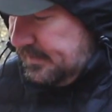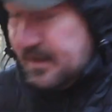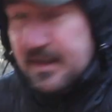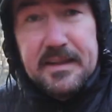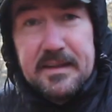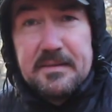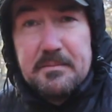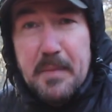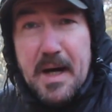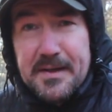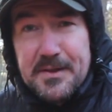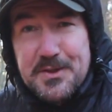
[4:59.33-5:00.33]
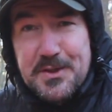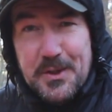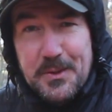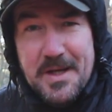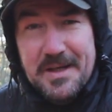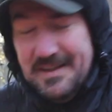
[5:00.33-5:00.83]
in
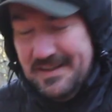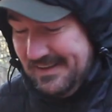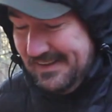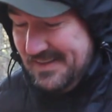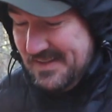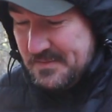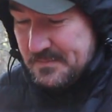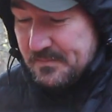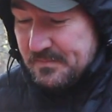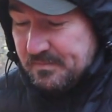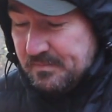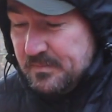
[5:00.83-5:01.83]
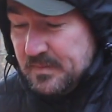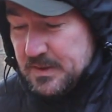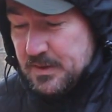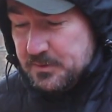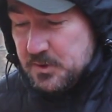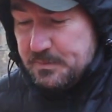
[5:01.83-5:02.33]
-2.
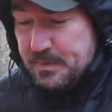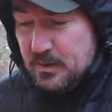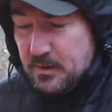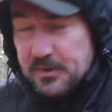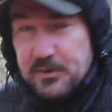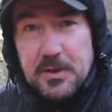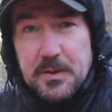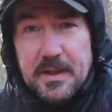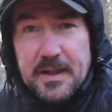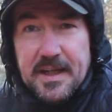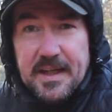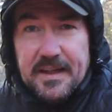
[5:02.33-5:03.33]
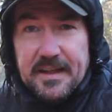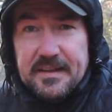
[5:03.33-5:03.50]
So I've just been looking through the